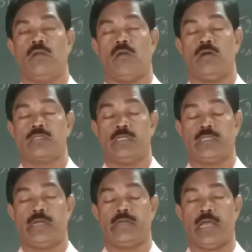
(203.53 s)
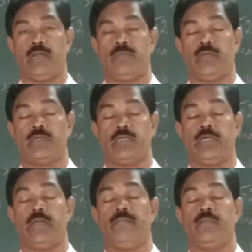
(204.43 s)
Cost ascertainment
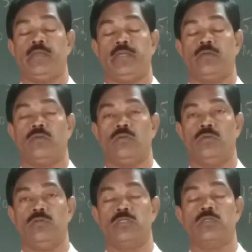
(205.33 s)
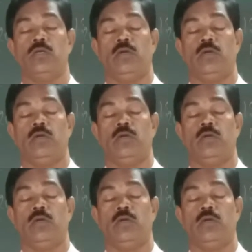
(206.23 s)
here includes